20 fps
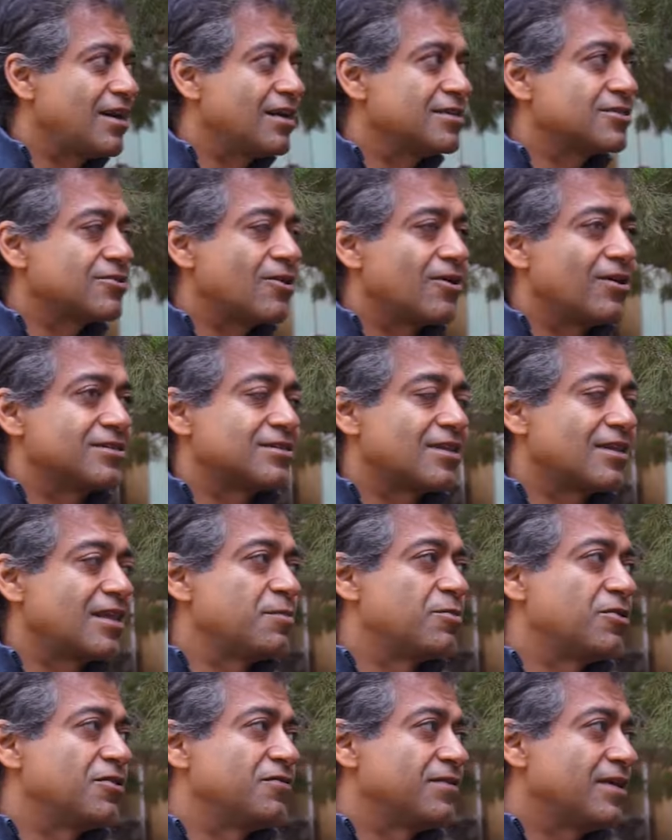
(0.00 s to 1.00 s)
I started as a
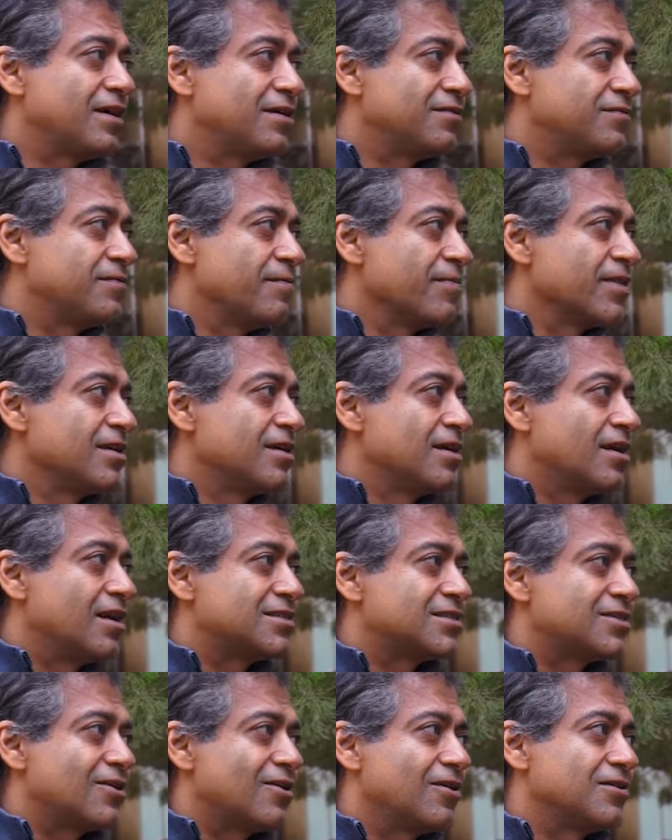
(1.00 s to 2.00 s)
labor of love.
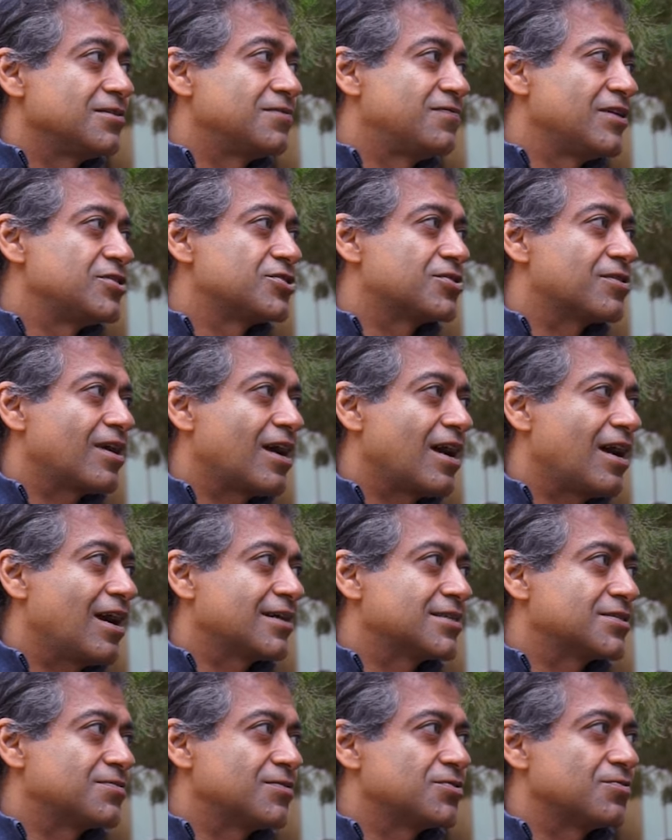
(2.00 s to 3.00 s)
It started as Venture
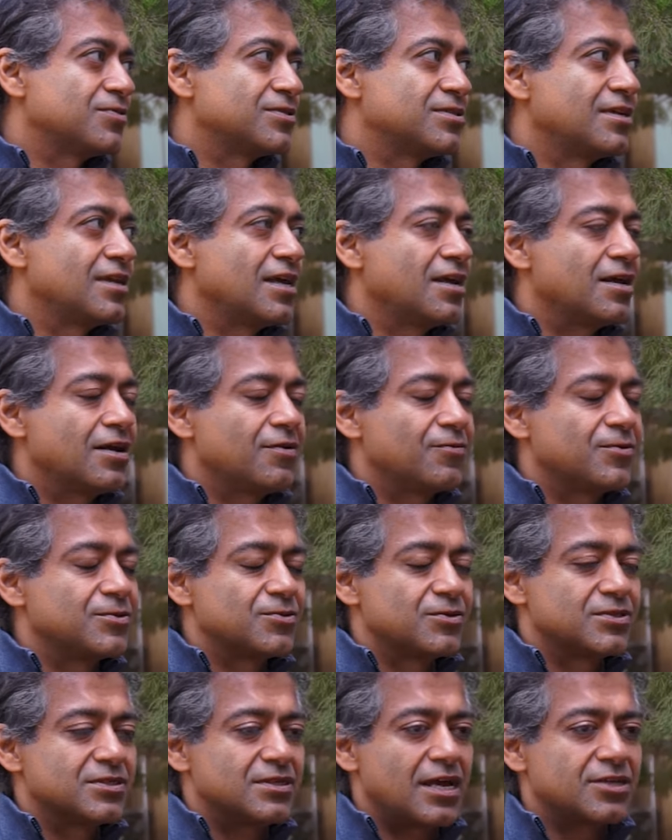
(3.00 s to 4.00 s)
Hacks, which was
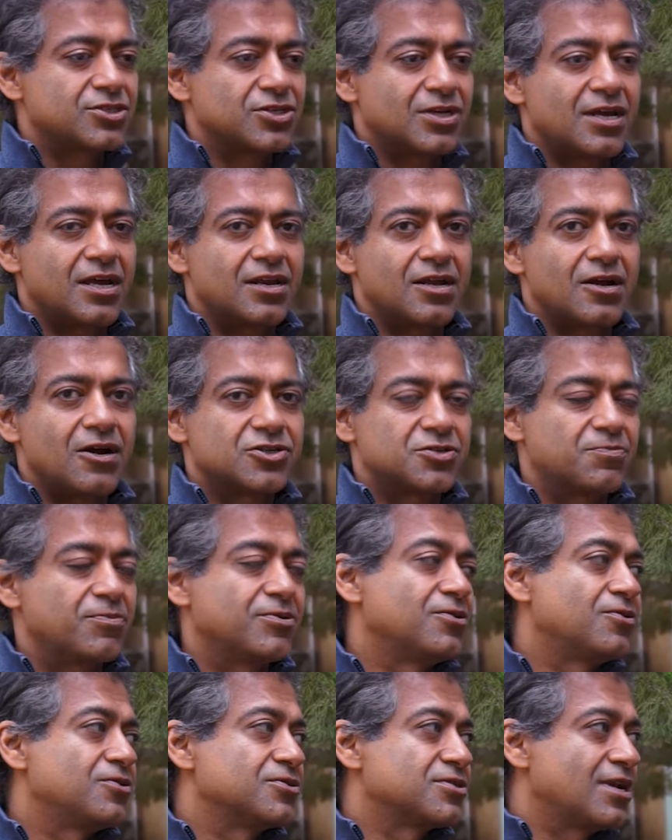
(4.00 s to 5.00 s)
educating
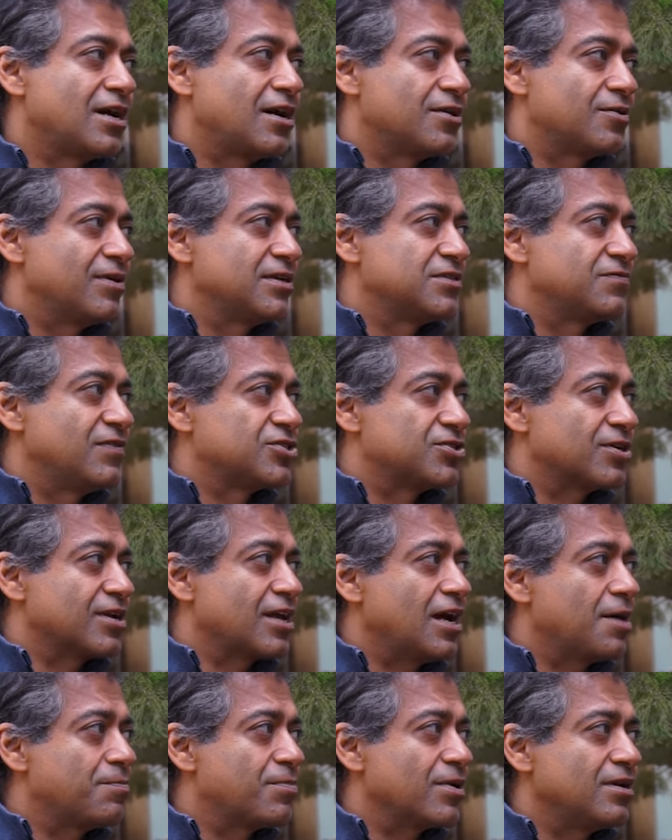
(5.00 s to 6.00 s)
entrepreneurs on how to raise venture
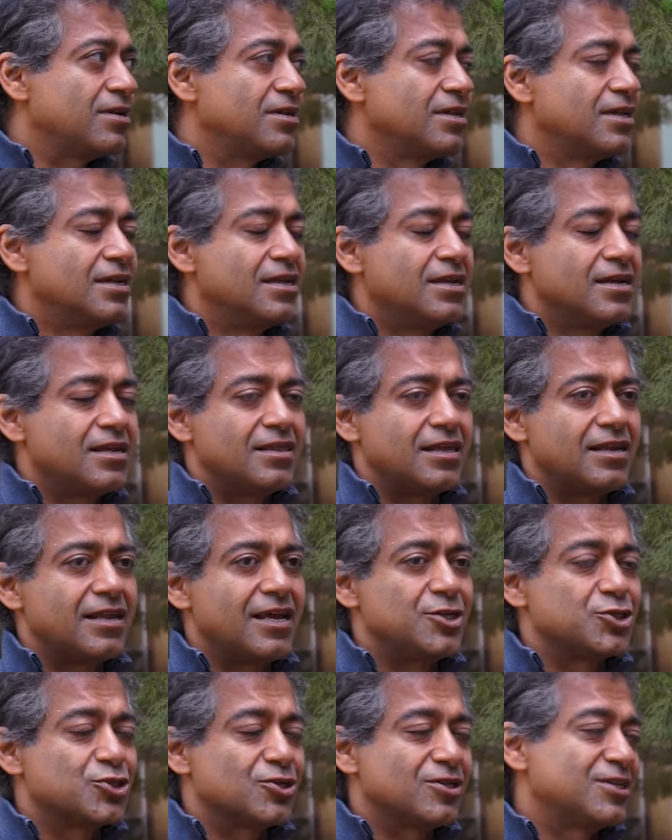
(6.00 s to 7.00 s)
capital. Right. Then
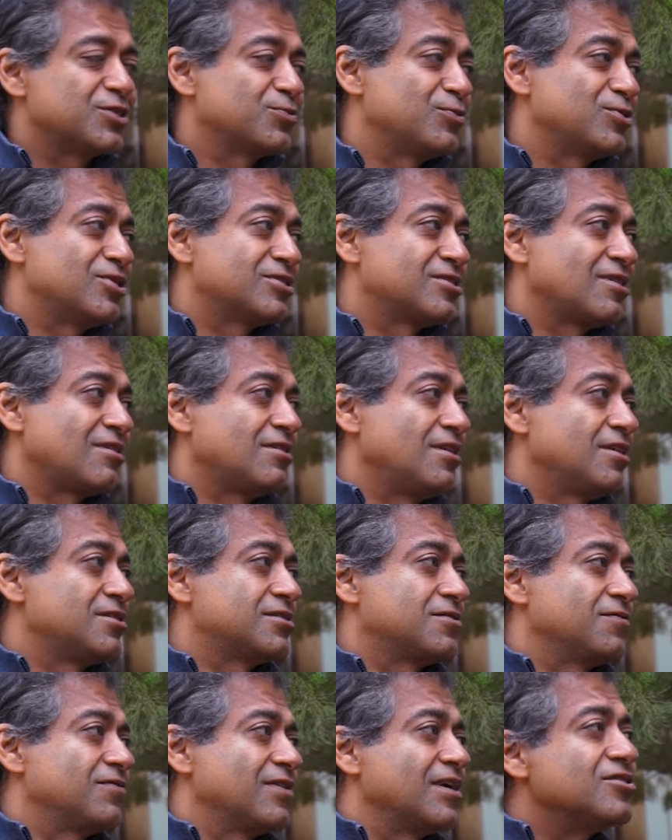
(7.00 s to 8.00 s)
AngelList was just a
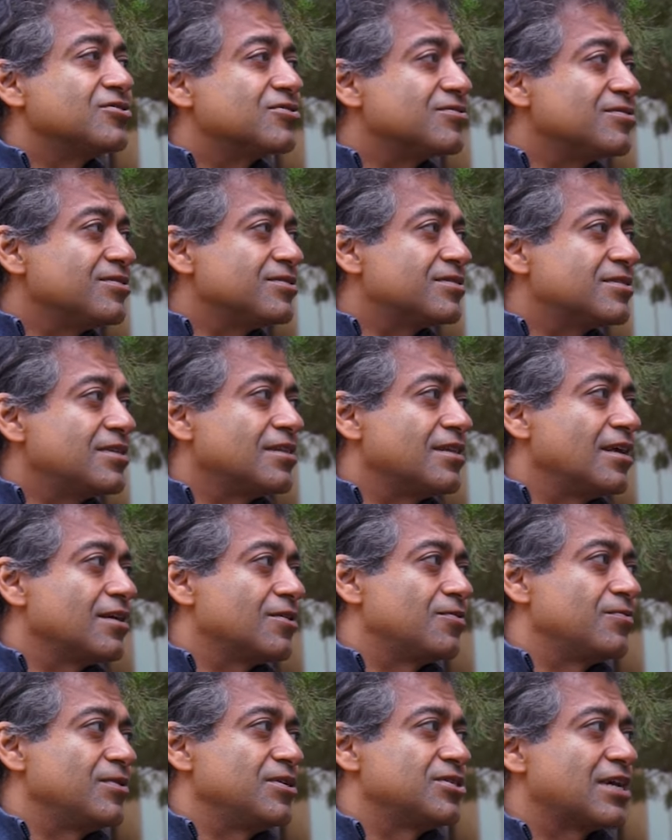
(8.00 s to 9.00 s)
list of angels that they
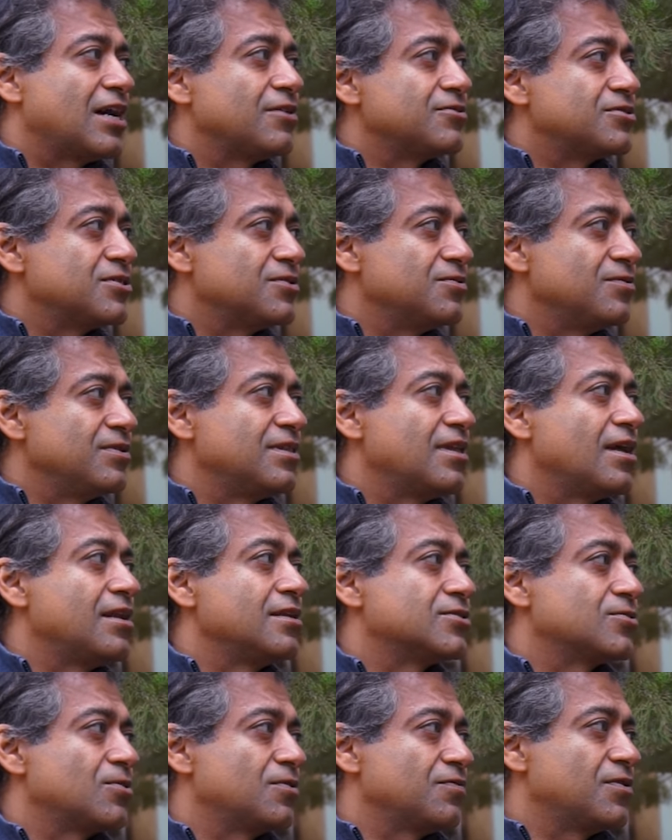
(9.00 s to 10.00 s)
could reach out to, and then
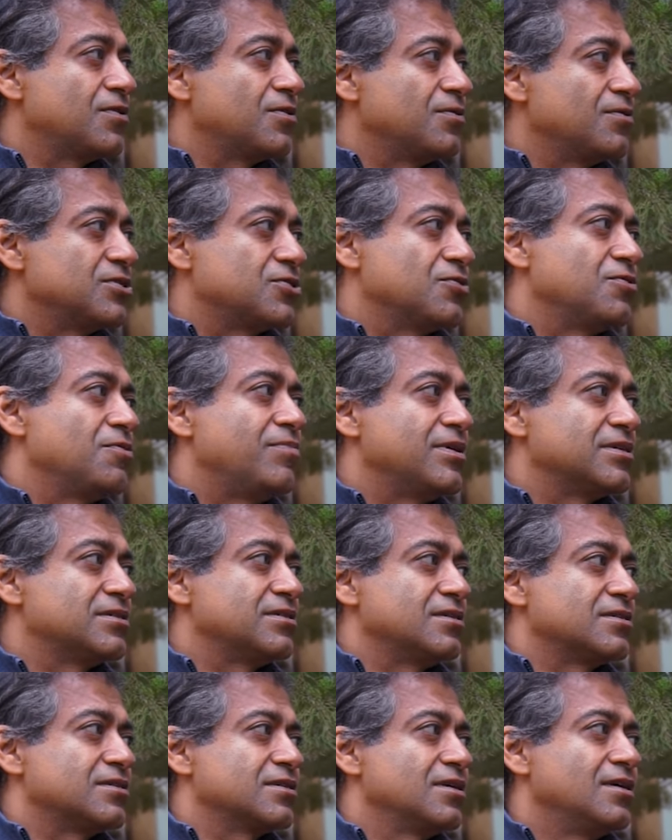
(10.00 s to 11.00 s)
it sort of grew into a
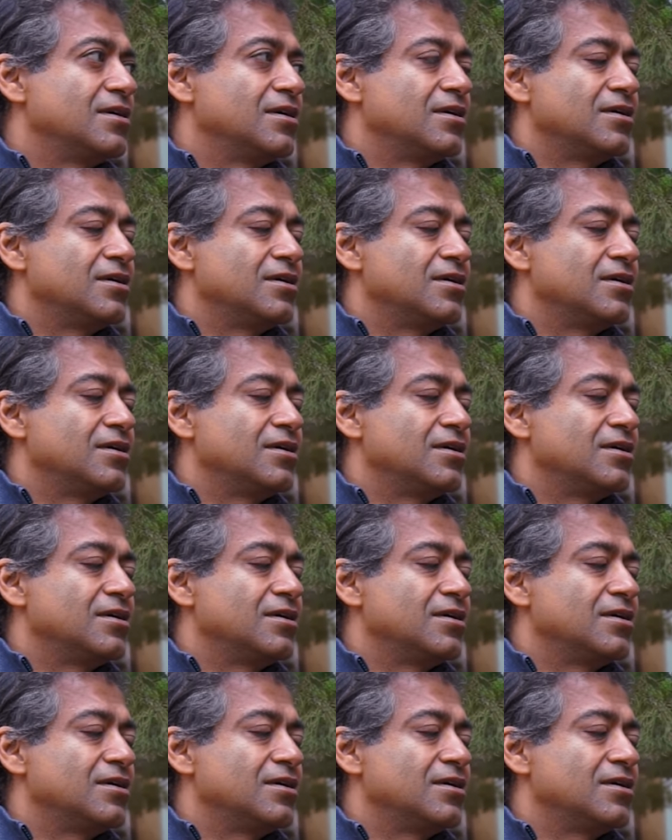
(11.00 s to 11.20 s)
business.